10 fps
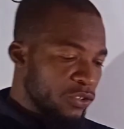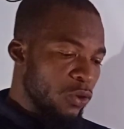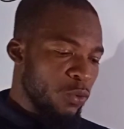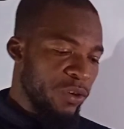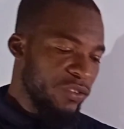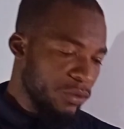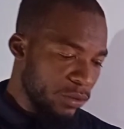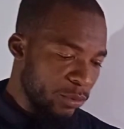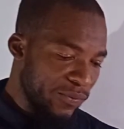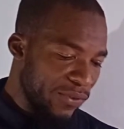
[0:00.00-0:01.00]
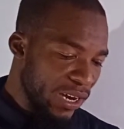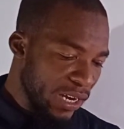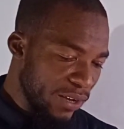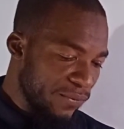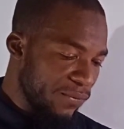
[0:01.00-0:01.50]
So question number
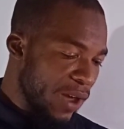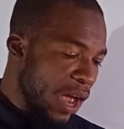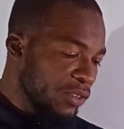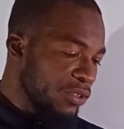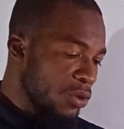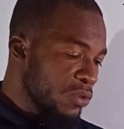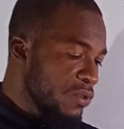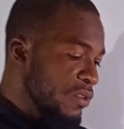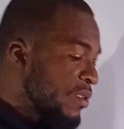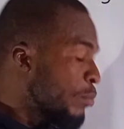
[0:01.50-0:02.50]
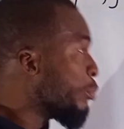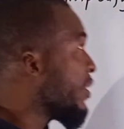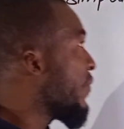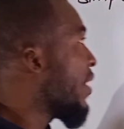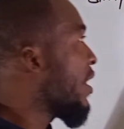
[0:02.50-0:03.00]
five asks us to
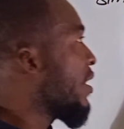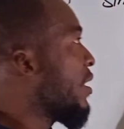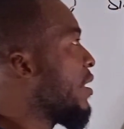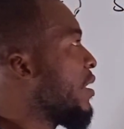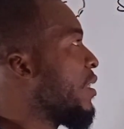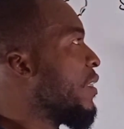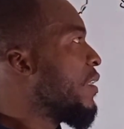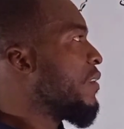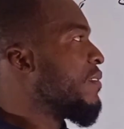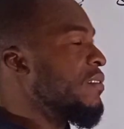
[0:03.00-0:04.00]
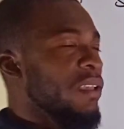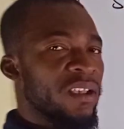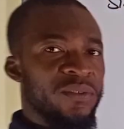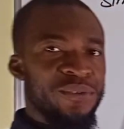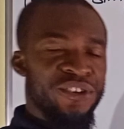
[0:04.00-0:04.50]
simplify this
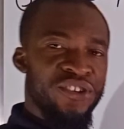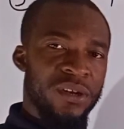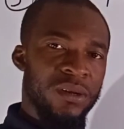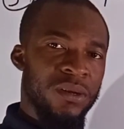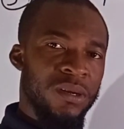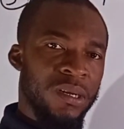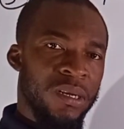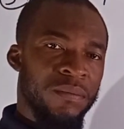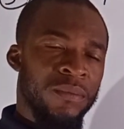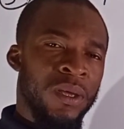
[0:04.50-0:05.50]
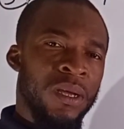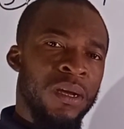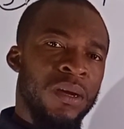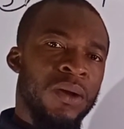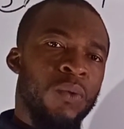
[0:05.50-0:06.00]
expression.
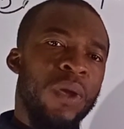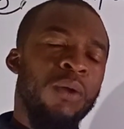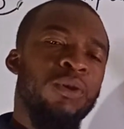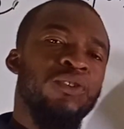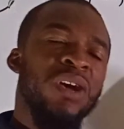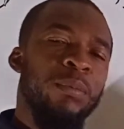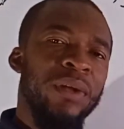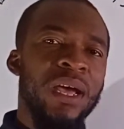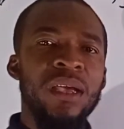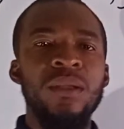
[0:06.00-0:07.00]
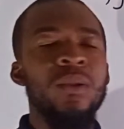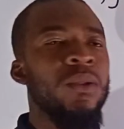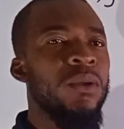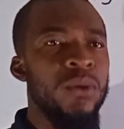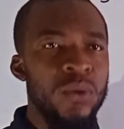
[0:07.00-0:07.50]
We are going to apply
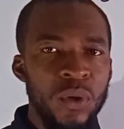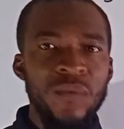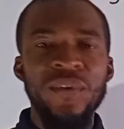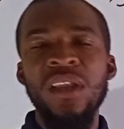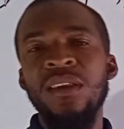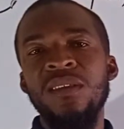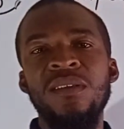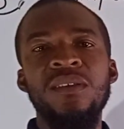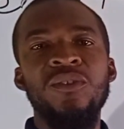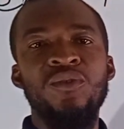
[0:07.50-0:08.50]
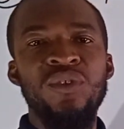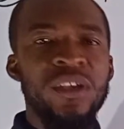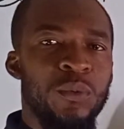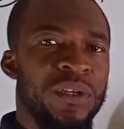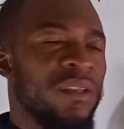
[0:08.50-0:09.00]
law of indices to
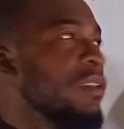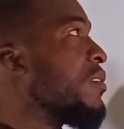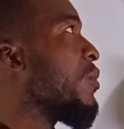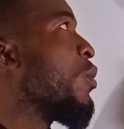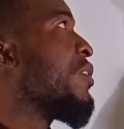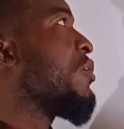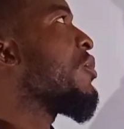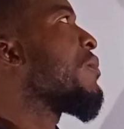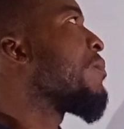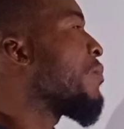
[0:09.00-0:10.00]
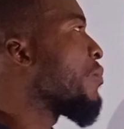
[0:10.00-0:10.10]
deal with this question.